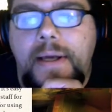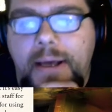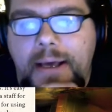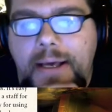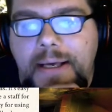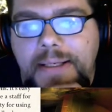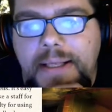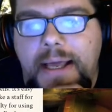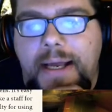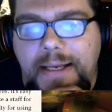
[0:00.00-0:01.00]
as
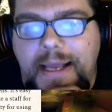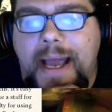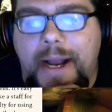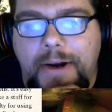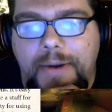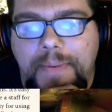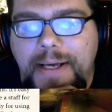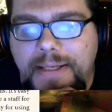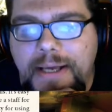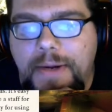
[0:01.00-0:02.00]
like a dagger, because
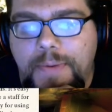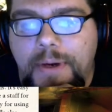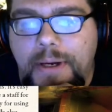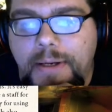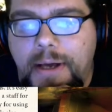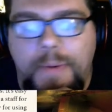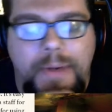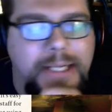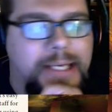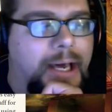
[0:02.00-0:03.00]
I don't want to
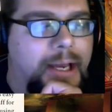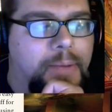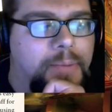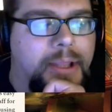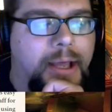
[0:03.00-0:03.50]
tie it up with like